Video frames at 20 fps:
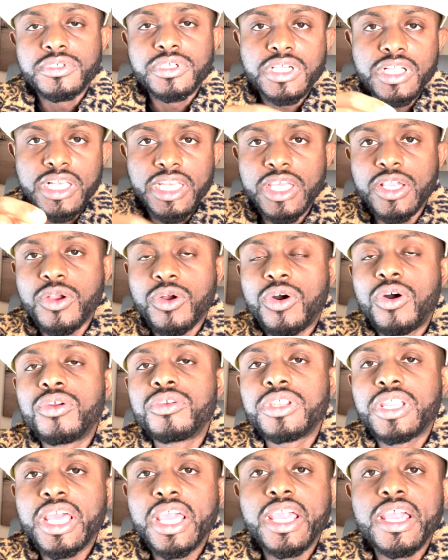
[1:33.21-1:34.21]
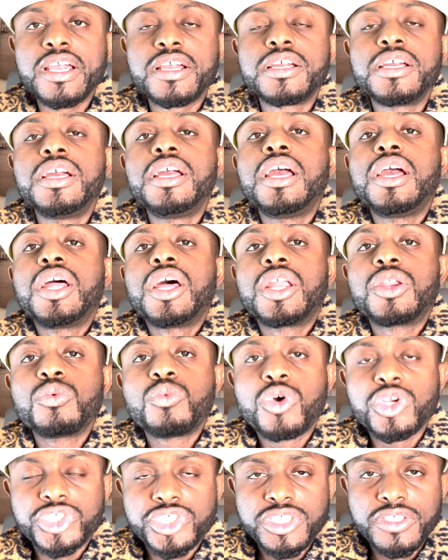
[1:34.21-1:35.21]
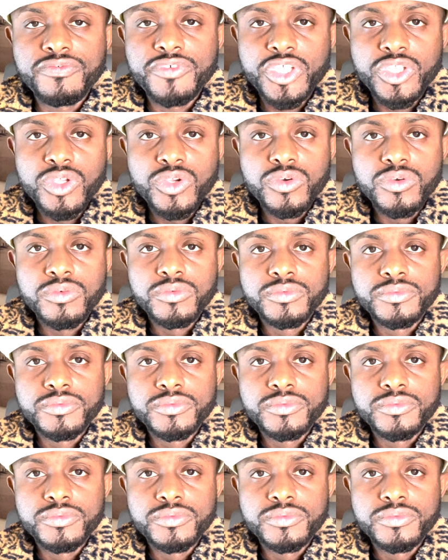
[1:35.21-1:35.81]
click on there and watch the video